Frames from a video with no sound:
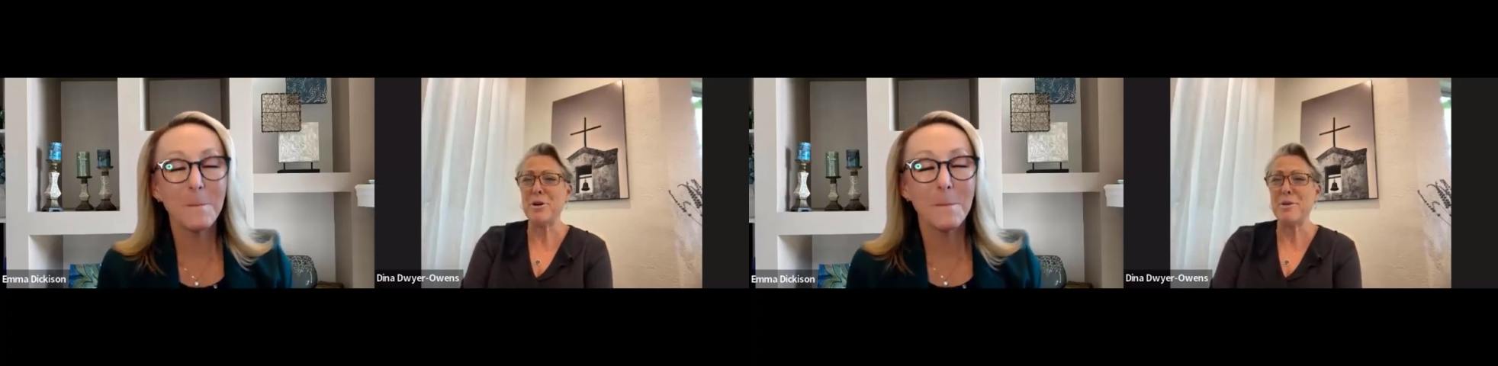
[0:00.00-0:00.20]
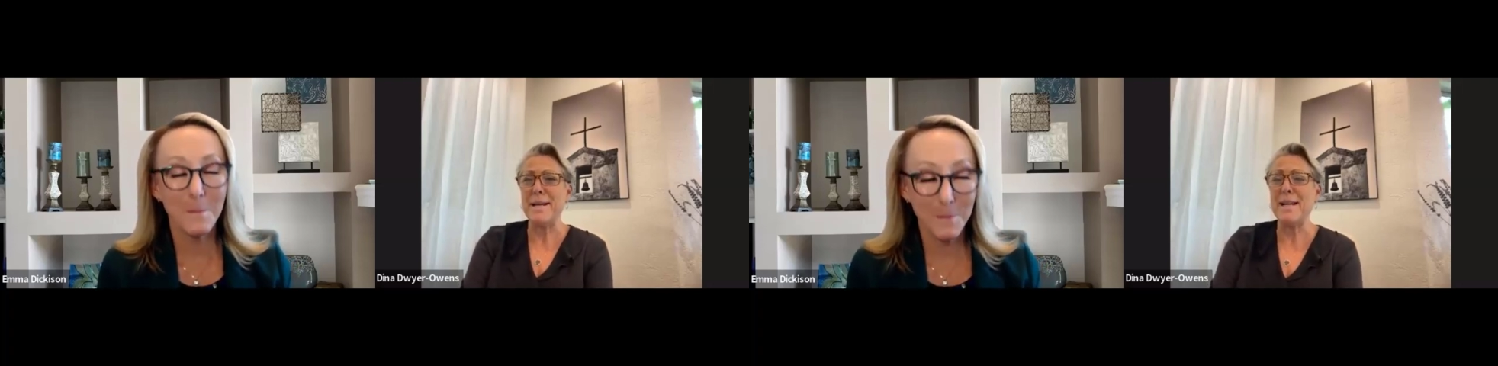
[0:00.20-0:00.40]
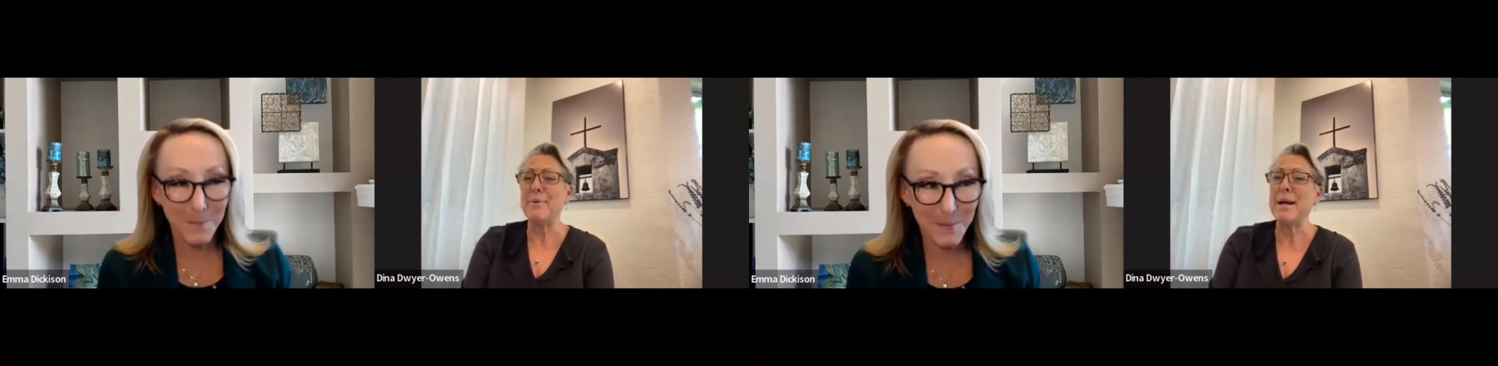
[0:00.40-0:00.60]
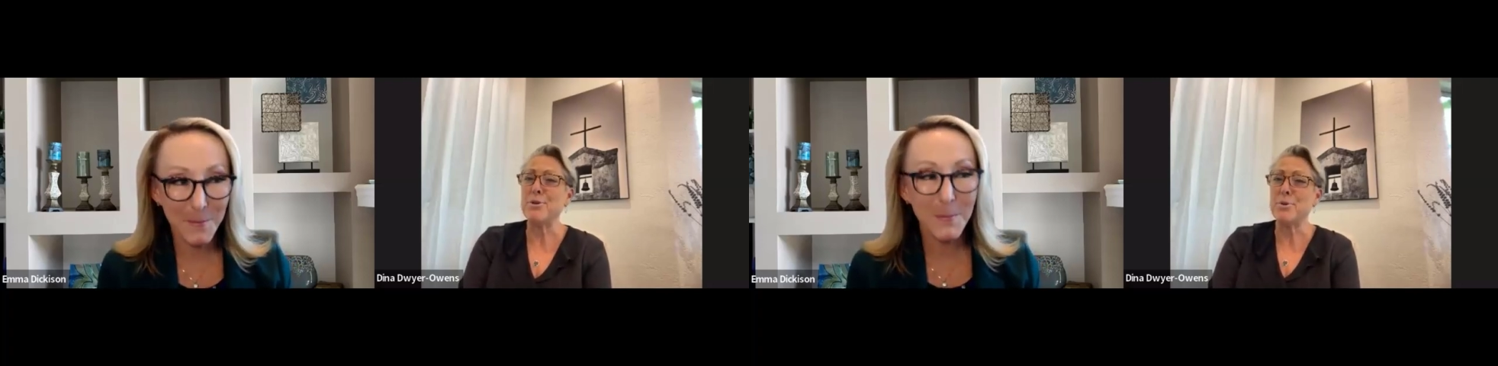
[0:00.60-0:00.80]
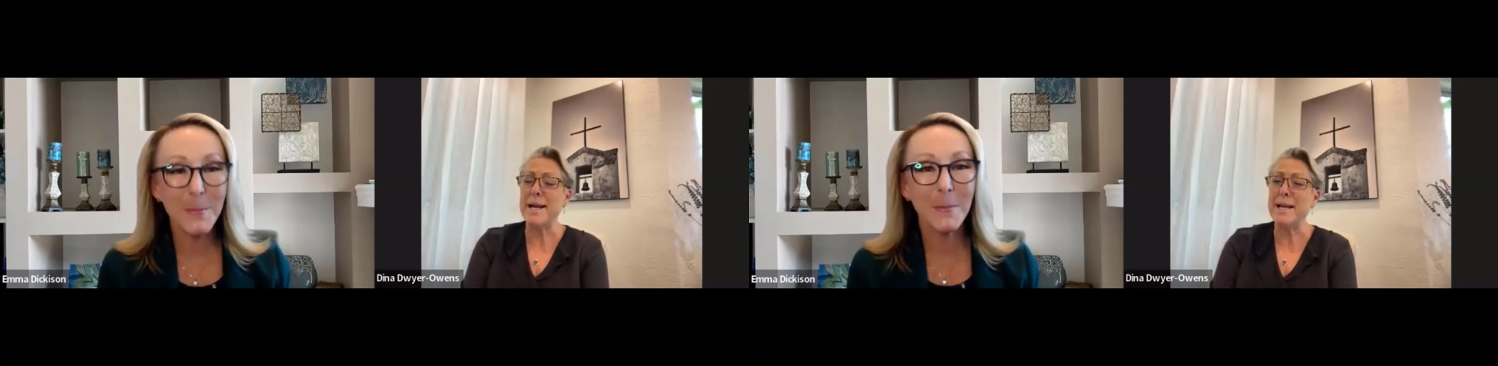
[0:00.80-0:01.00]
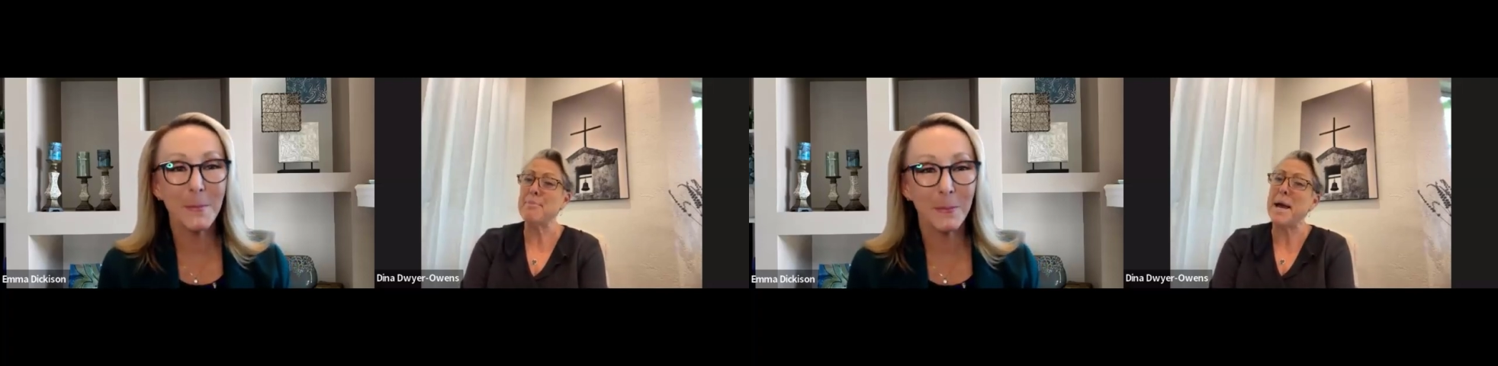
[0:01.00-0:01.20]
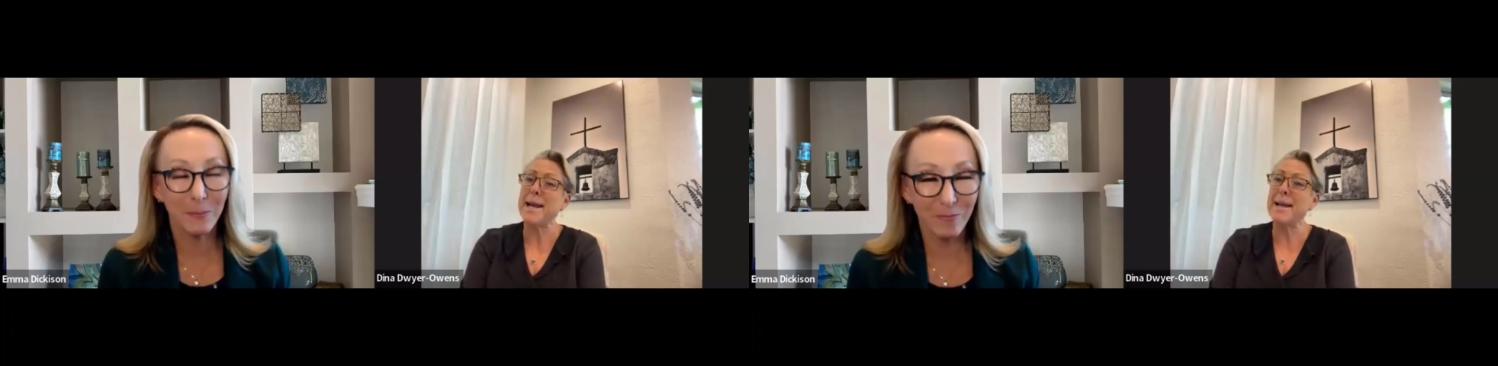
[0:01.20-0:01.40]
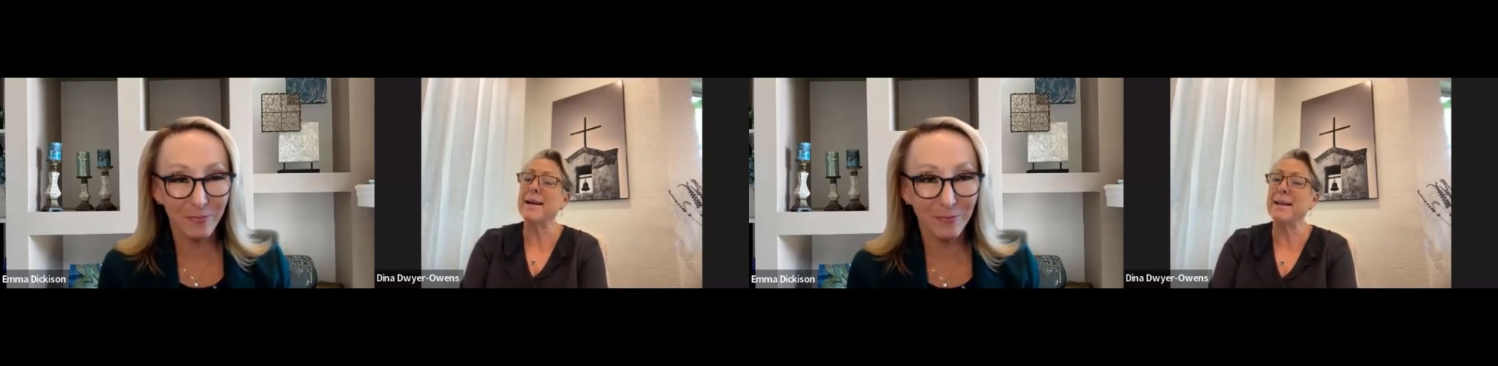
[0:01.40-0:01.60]
Speaker 1: board meeting when I was riding a
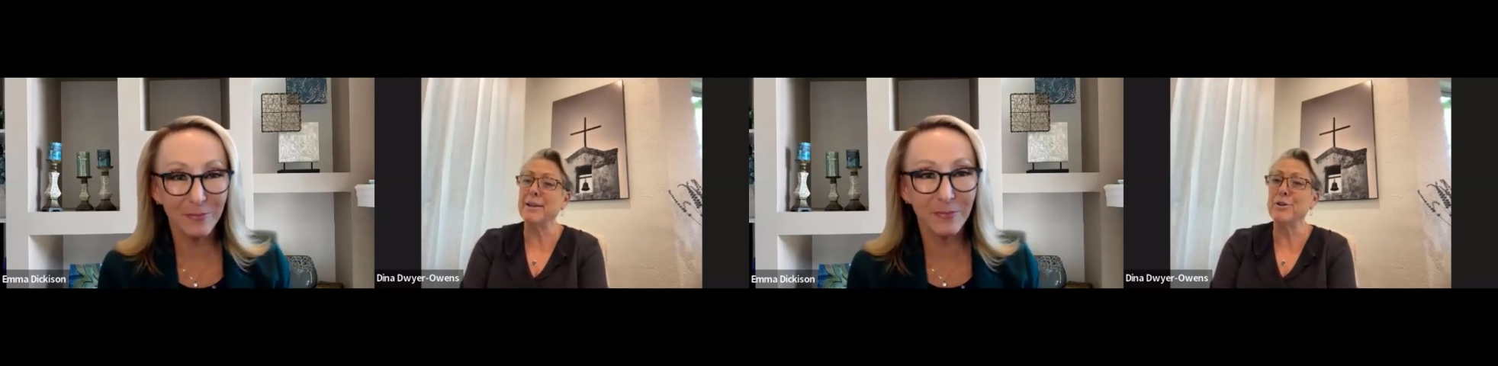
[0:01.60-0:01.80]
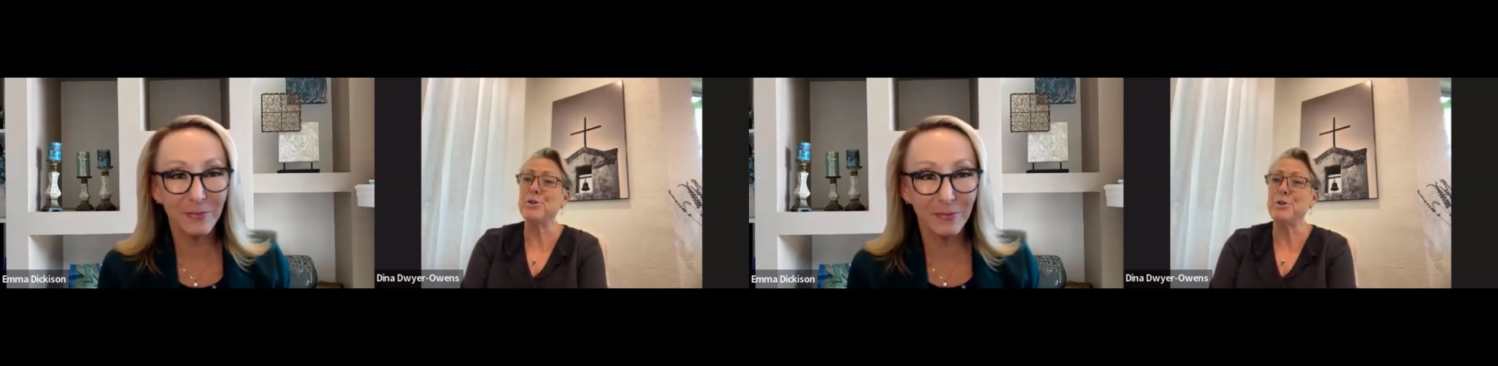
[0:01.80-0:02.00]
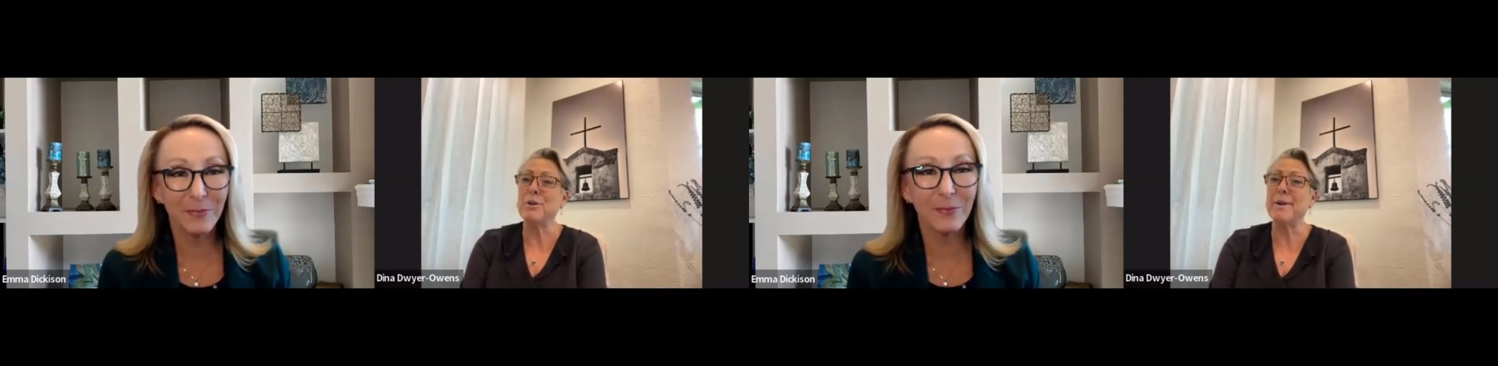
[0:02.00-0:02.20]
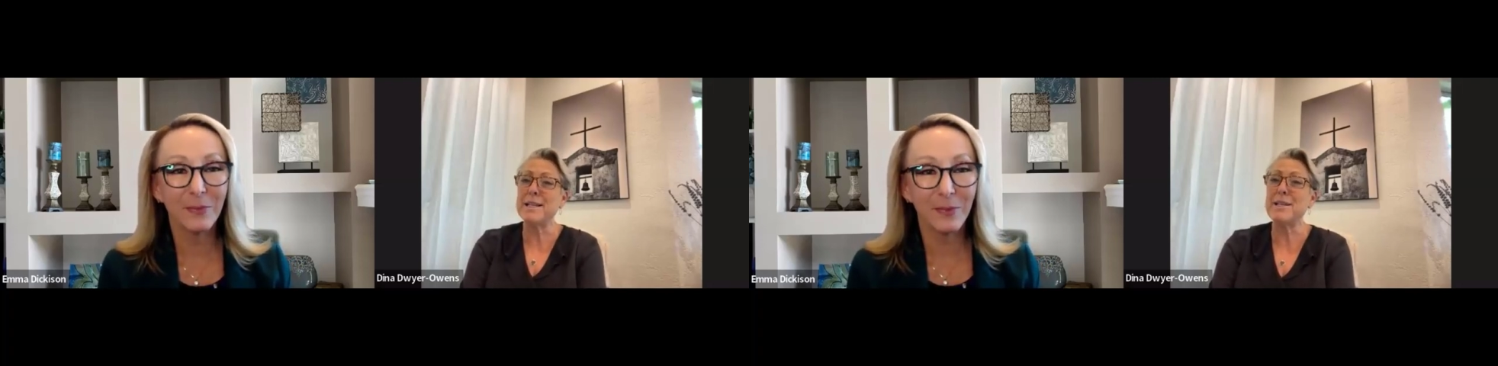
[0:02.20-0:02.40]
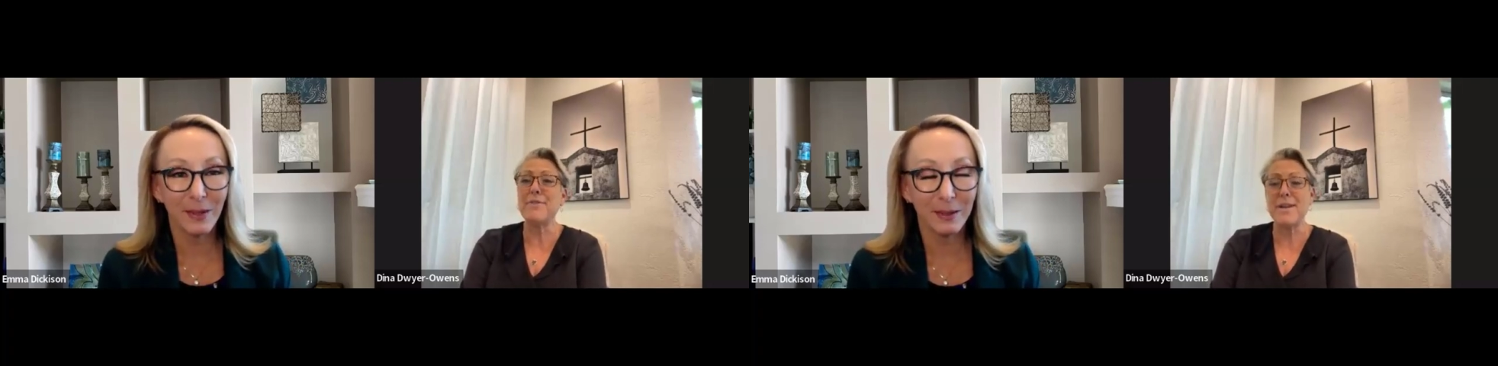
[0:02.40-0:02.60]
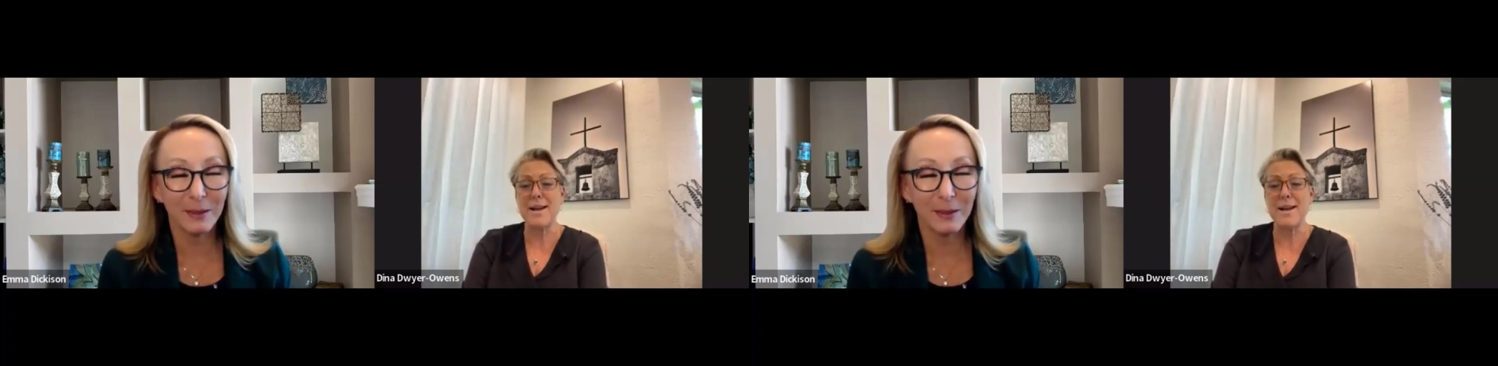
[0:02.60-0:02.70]
bike and I got a little too aggressive